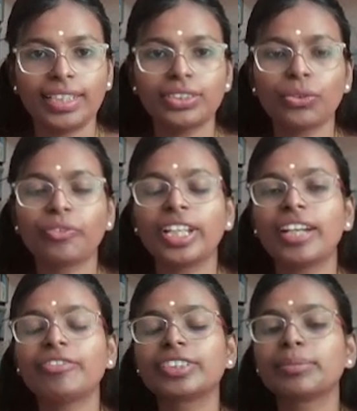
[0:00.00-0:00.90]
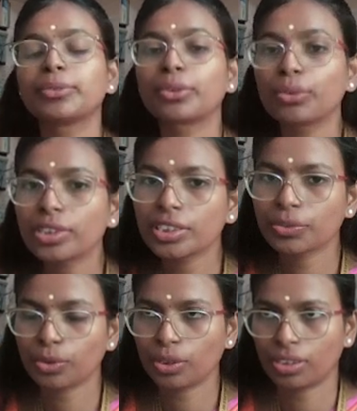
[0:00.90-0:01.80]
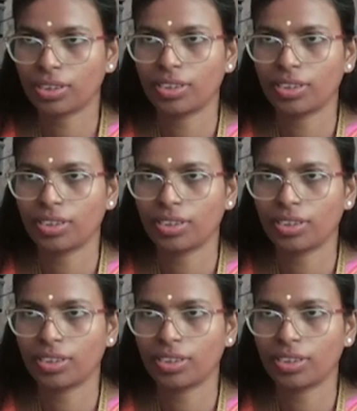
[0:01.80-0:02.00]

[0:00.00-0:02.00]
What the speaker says: so we have some rules for